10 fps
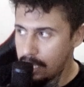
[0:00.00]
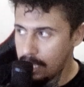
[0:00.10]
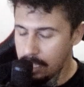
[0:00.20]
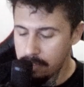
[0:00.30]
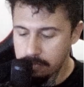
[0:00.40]

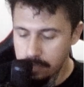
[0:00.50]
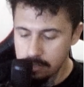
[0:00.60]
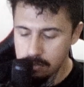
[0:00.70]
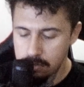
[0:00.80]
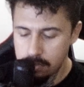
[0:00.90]
If I
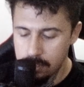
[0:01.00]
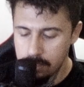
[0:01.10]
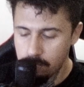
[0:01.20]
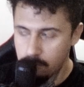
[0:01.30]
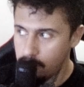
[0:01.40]
do the
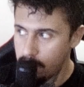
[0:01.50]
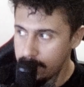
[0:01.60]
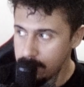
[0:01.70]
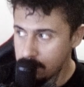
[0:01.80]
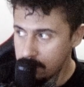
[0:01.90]

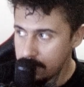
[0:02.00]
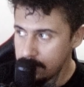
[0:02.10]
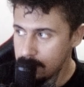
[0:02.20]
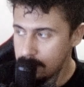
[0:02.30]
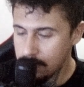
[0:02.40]
right join,
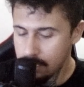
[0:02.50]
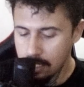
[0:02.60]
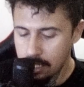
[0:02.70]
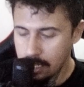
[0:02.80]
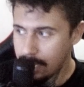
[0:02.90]

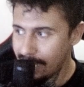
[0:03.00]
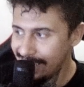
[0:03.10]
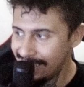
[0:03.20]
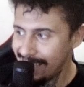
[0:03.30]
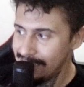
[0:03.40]
I
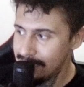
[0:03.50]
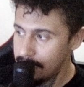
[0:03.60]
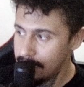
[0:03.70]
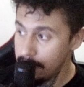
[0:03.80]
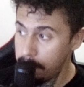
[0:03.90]
get
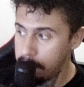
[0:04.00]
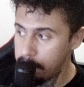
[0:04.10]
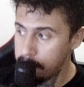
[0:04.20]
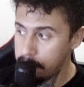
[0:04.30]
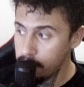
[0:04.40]
the
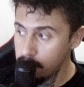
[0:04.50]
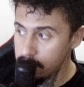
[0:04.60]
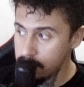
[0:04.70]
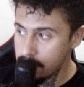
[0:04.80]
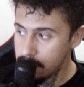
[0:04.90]

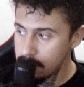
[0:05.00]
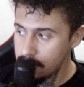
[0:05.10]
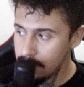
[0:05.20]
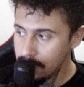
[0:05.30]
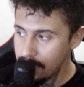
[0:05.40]
books
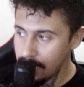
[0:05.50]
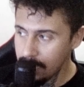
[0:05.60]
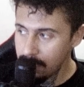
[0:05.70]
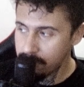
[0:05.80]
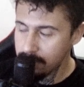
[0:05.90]

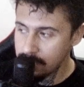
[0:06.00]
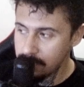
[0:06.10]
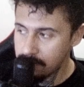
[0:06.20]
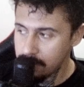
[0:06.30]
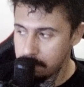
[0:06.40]
even
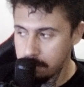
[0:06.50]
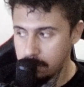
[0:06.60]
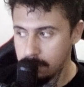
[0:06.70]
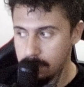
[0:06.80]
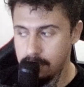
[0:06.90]
if the
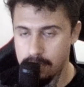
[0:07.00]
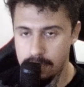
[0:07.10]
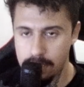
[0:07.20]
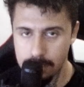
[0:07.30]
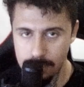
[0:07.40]

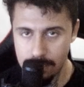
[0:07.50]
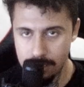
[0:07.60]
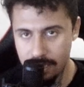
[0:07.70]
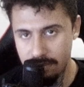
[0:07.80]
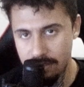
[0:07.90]
books doesn't
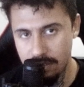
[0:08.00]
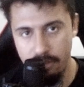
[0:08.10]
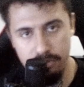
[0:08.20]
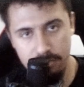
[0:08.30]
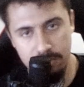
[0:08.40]
have an author.